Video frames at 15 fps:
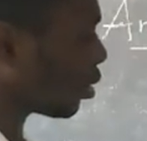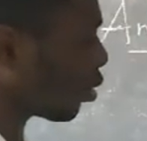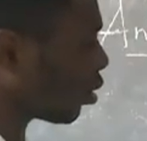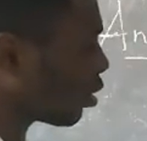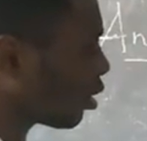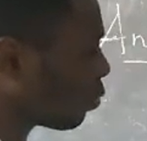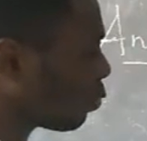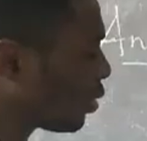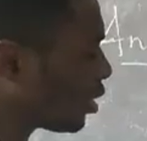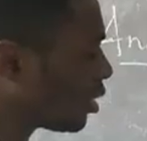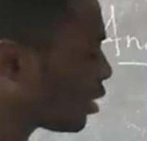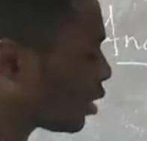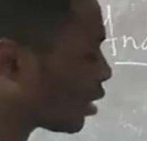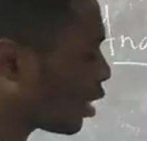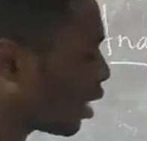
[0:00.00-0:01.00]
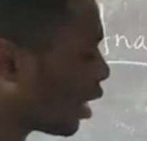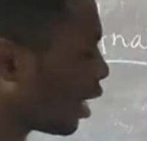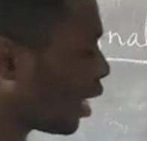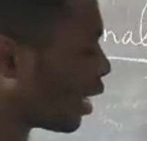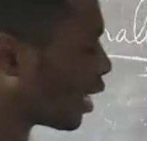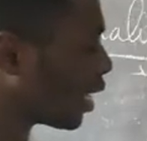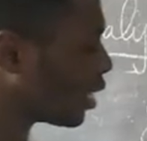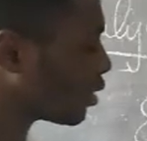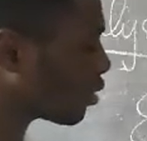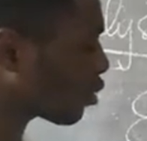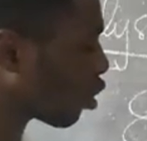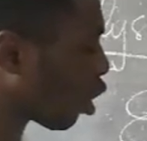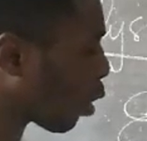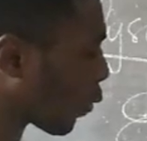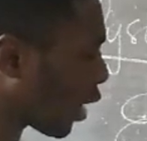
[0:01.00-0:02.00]
or PD against
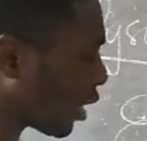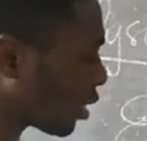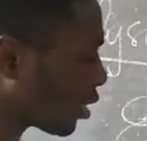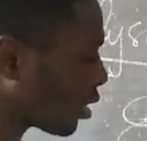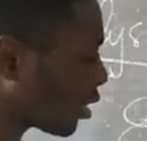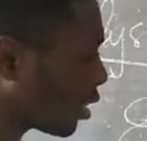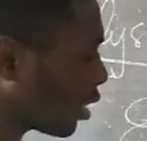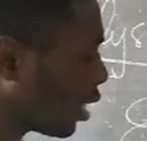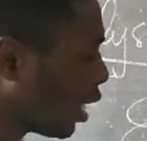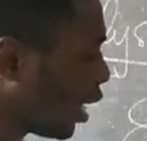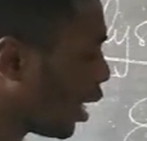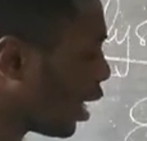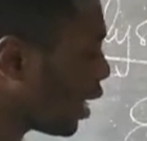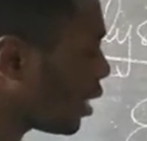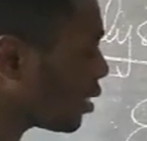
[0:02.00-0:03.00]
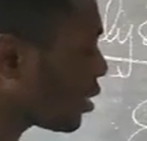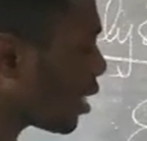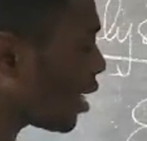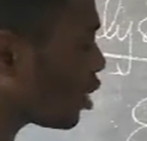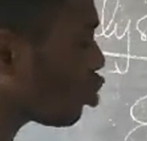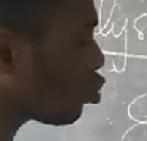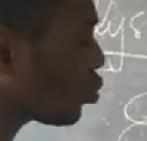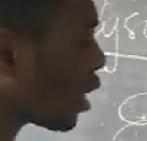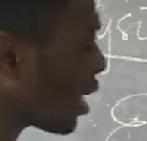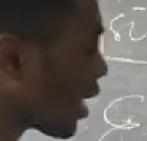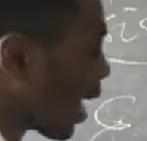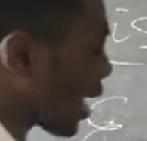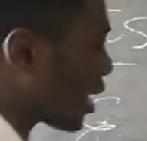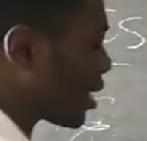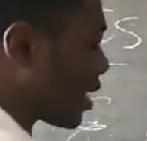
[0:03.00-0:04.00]
current, is a straight
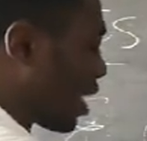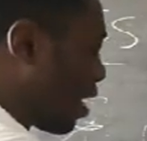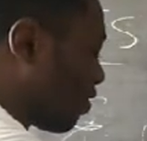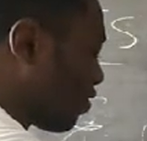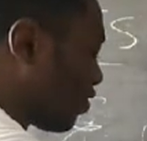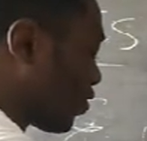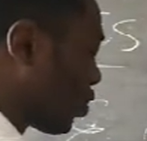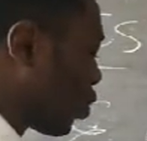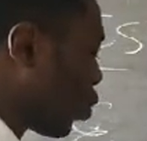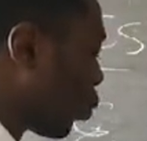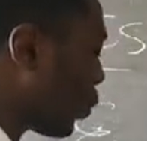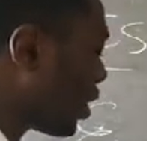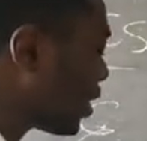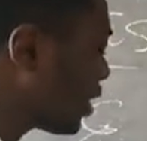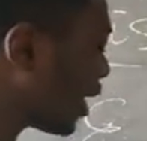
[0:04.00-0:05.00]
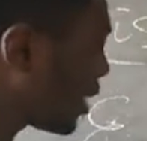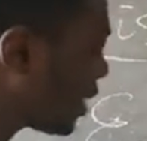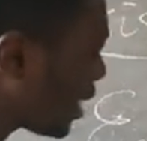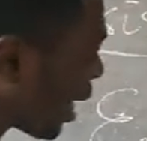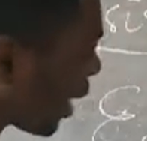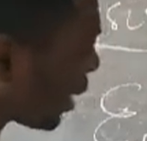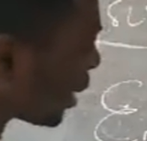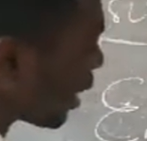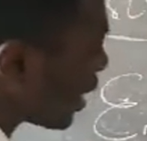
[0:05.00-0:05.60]
line graph with gradient